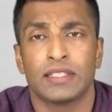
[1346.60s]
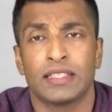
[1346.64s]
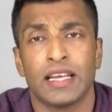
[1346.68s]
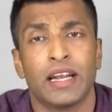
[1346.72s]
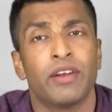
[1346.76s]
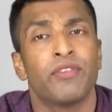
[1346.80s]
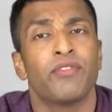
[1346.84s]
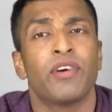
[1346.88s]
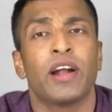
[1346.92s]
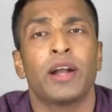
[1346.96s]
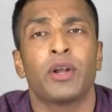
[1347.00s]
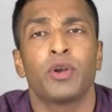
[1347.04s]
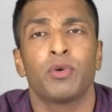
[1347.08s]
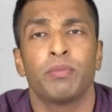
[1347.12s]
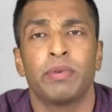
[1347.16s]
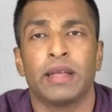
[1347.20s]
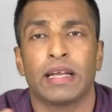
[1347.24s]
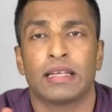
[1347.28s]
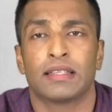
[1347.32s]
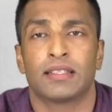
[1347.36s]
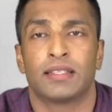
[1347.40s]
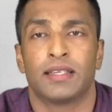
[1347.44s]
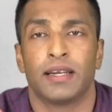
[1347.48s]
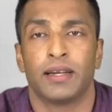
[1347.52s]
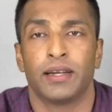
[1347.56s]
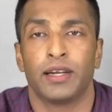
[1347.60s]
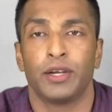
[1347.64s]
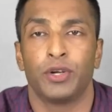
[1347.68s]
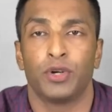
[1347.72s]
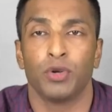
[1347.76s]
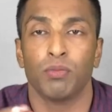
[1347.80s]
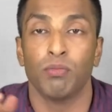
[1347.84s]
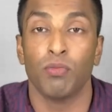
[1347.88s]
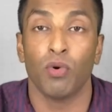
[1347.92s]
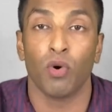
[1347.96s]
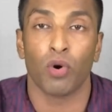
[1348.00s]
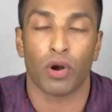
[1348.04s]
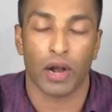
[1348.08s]
point was Sen VAT to be
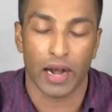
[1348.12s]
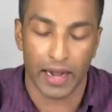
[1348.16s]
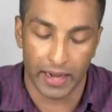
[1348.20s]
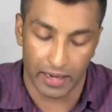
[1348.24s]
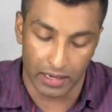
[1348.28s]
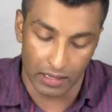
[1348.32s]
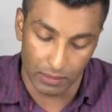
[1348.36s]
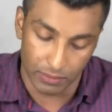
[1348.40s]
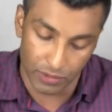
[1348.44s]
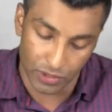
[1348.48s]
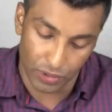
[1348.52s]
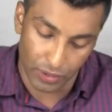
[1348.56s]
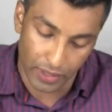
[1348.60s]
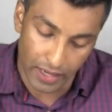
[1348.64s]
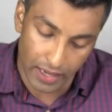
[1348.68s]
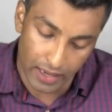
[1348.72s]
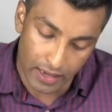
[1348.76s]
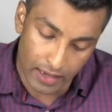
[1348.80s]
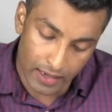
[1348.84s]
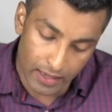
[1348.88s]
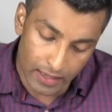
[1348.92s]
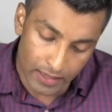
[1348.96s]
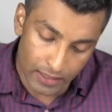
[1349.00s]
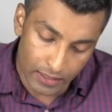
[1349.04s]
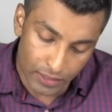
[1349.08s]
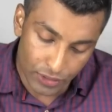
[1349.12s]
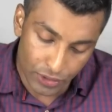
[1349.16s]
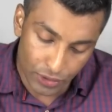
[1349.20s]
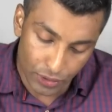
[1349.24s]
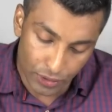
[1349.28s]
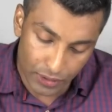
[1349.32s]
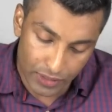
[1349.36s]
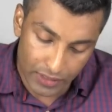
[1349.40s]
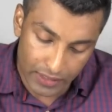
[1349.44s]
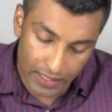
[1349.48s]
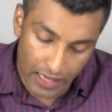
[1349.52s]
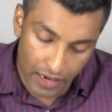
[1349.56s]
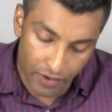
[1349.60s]
extended to more items. Okay,
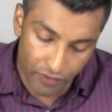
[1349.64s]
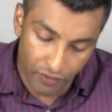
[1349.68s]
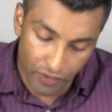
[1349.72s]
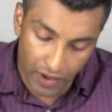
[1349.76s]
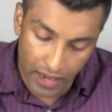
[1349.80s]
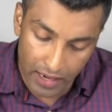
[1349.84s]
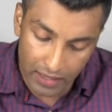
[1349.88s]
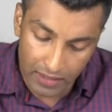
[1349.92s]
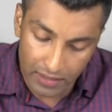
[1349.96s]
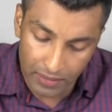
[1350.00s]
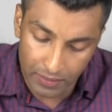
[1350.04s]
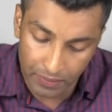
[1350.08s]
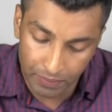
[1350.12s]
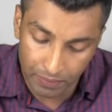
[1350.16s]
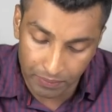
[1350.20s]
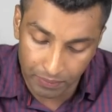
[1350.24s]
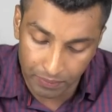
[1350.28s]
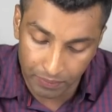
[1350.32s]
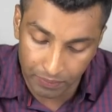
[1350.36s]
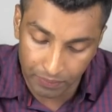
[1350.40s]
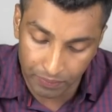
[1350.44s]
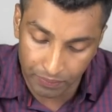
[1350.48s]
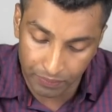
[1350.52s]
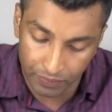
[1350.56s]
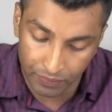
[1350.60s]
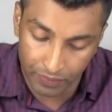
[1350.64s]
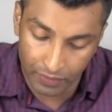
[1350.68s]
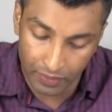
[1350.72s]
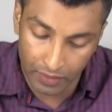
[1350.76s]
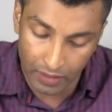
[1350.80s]
so Sen VAT